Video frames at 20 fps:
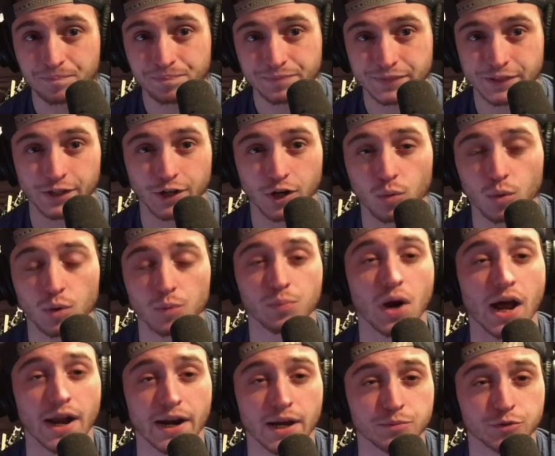we're
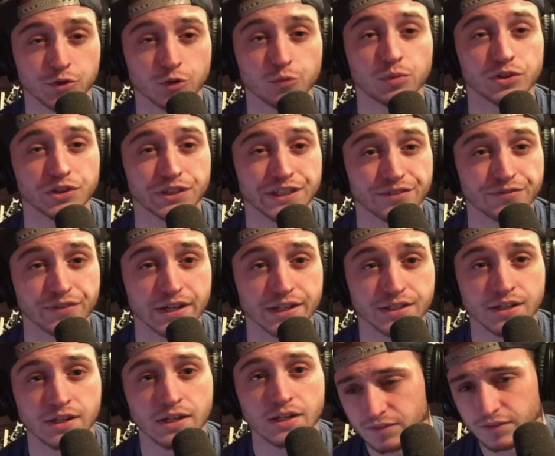brought up to believe
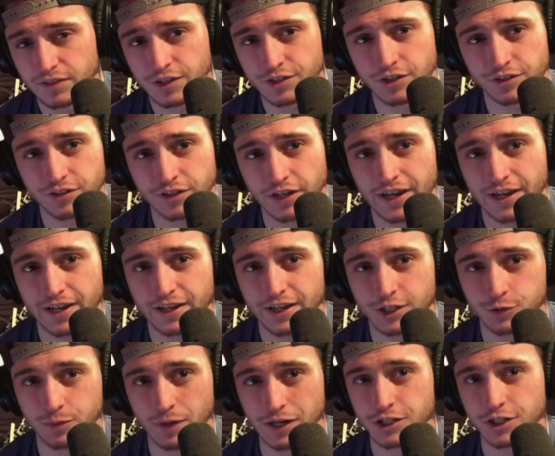it. This is
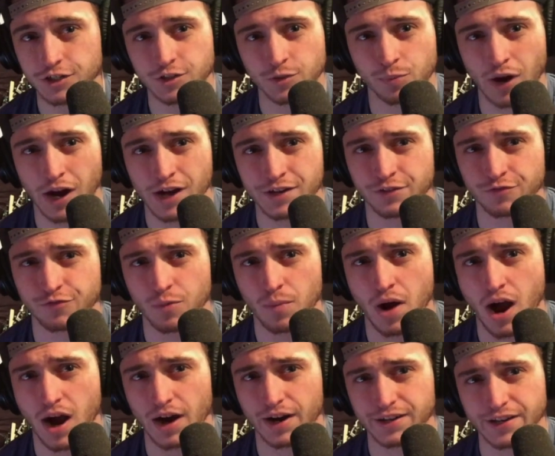especially surprising from
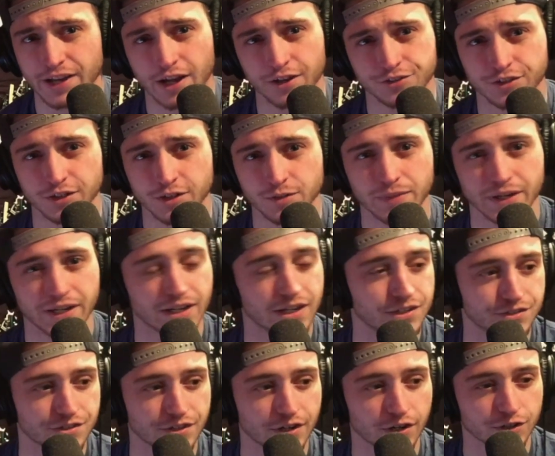Hawk Nelson
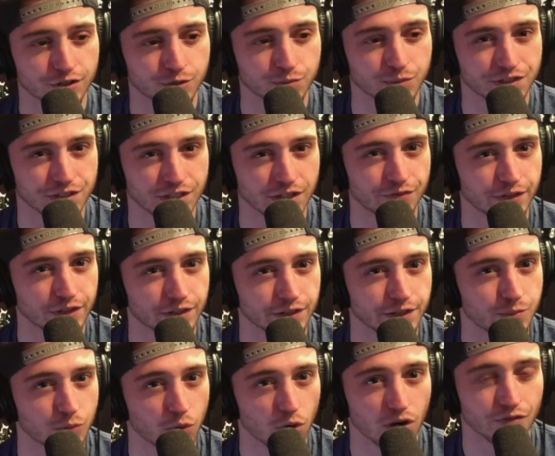because they're
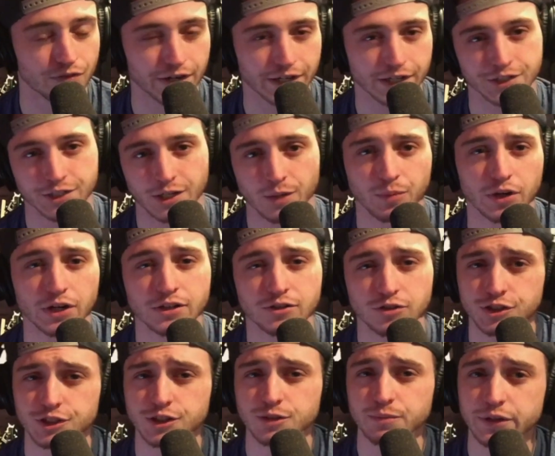specifically more of a contemporary
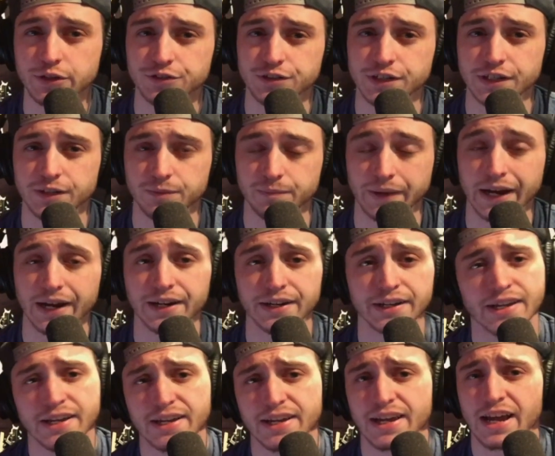Christian music band,
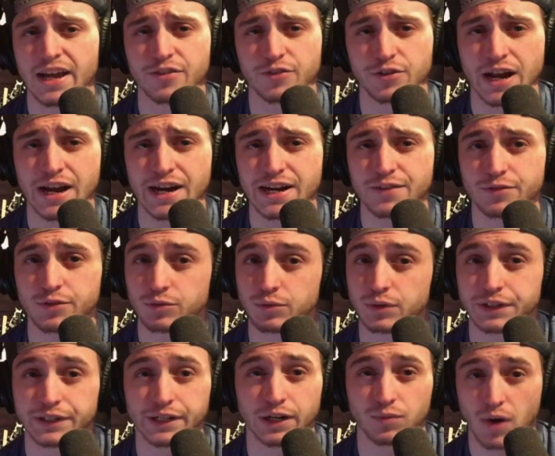and they're not even
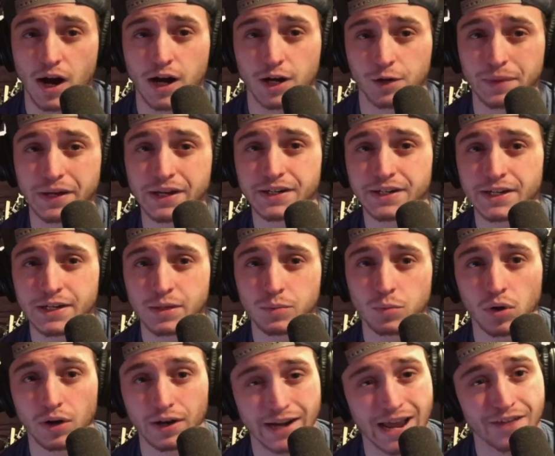really a rock band
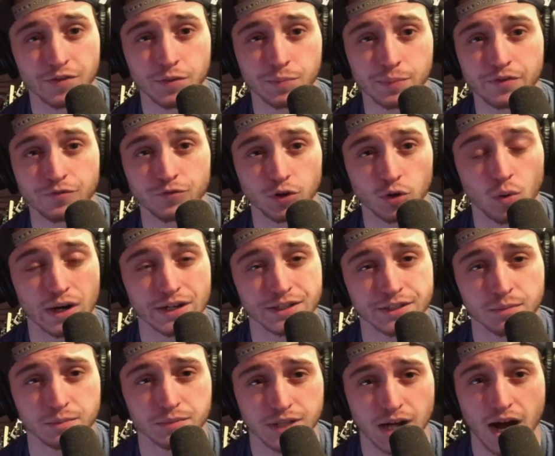anymore and haven't been for quite
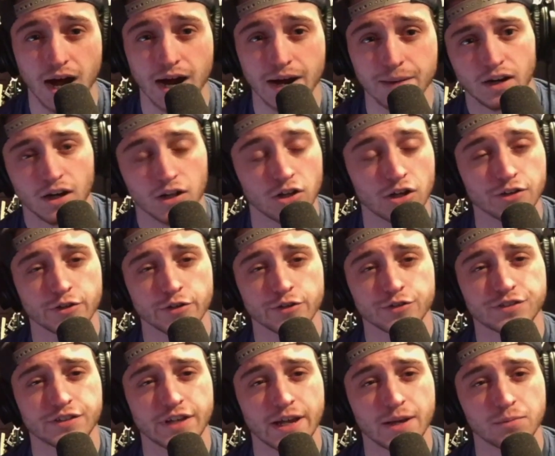some time. Along those
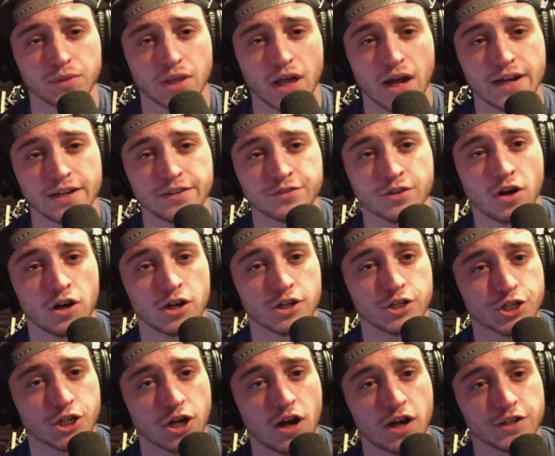same lines, on
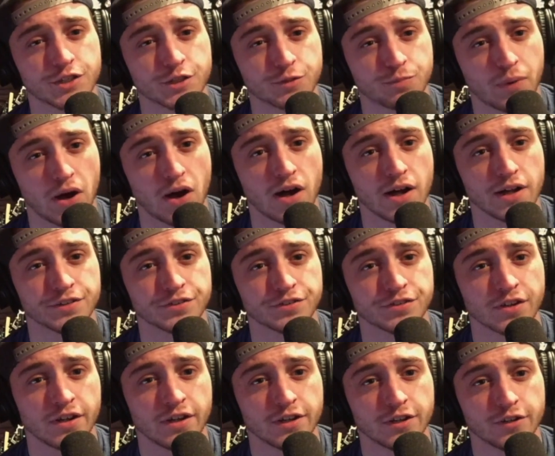Sean Spawn's
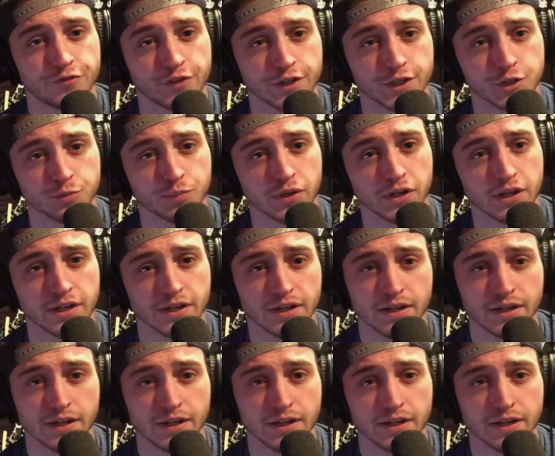Facebook,